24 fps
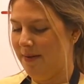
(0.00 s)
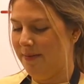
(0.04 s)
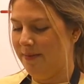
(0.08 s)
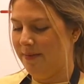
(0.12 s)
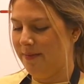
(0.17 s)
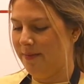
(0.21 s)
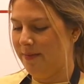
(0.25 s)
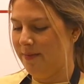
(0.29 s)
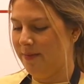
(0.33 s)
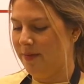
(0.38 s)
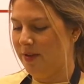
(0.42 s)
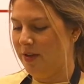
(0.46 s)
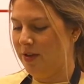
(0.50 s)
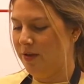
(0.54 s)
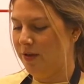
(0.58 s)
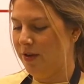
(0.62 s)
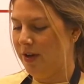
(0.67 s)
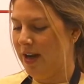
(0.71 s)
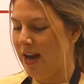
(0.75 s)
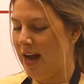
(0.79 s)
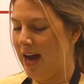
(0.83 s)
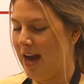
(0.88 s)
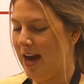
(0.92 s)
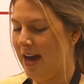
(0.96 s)
You can
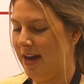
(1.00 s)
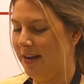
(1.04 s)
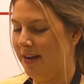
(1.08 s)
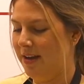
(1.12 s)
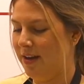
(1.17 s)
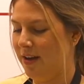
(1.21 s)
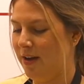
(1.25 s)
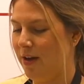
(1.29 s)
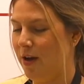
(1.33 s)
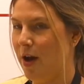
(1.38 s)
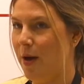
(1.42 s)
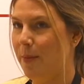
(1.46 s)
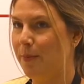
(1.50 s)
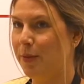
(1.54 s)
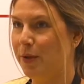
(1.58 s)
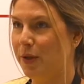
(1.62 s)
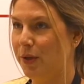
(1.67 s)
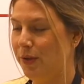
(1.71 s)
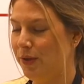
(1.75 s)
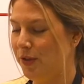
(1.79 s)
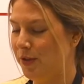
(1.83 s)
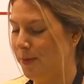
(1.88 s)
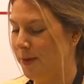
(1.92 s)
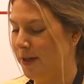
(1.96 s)
add blue
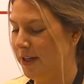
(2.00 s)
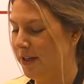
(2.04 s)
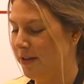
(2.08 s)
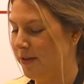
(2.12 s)
sprinkles.